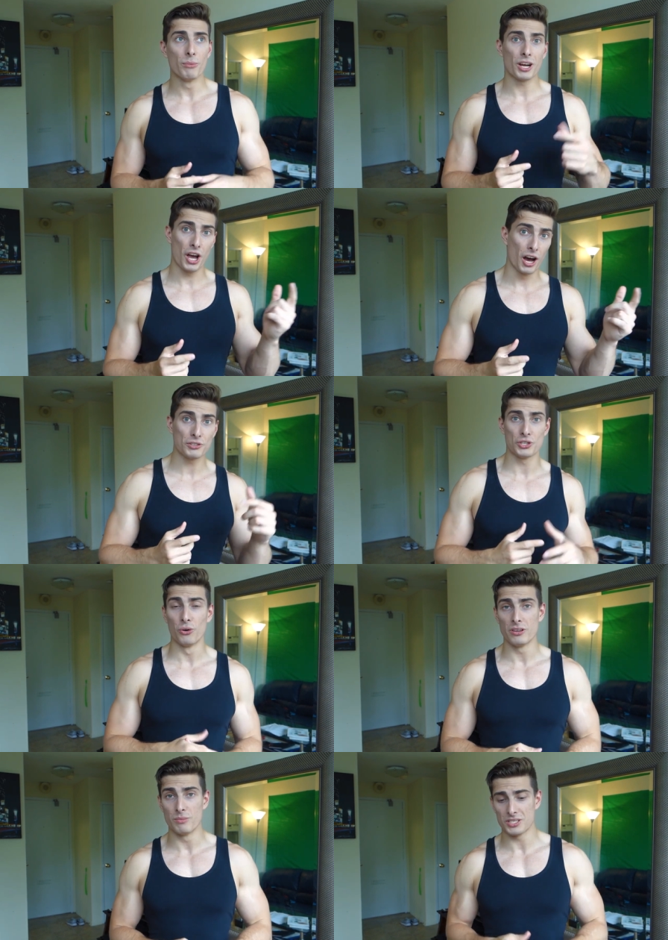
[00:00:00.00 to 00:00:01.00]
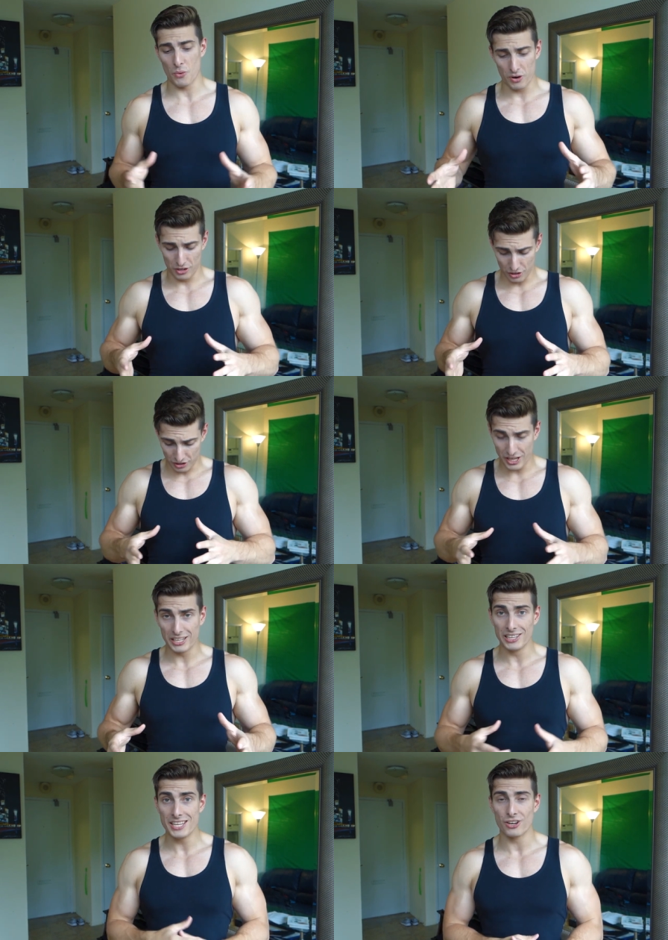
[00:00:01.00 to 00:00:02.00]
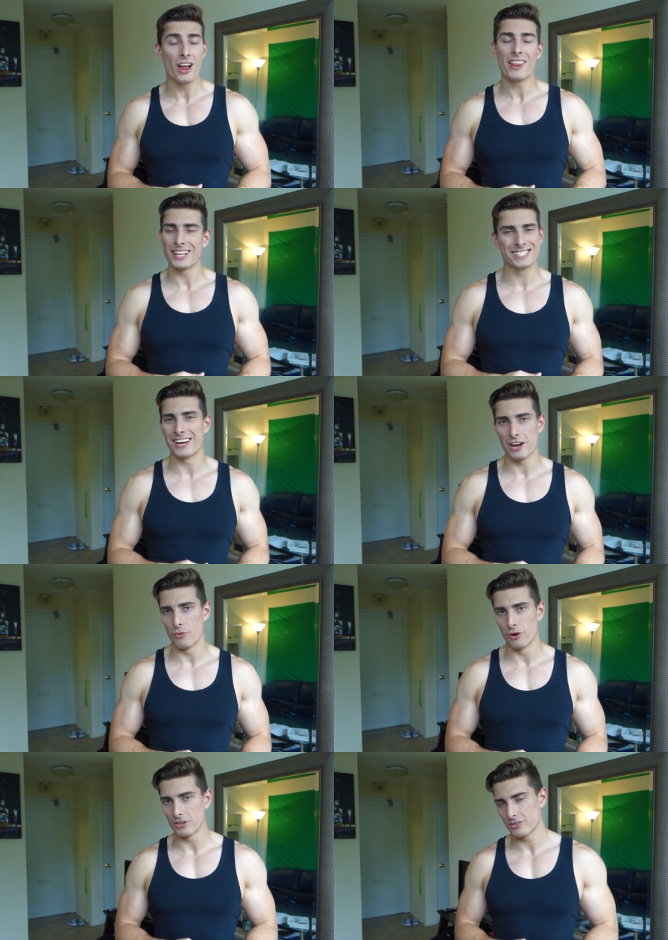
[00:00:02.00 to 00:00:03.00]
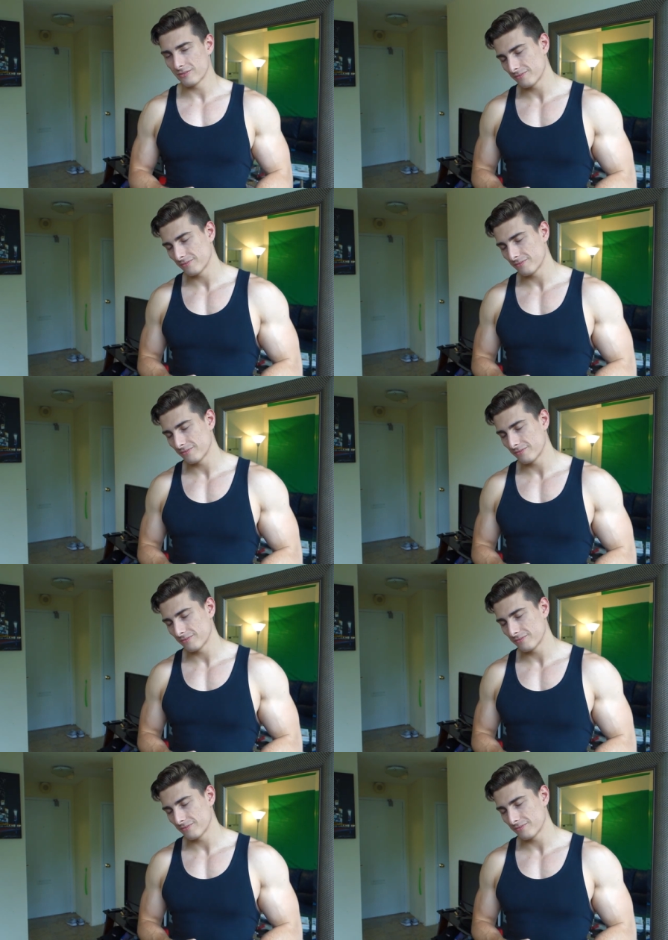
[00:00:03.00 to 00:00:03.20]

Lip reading: I'm gonna cut sodium because I wanna look like leaner, that's not how it works.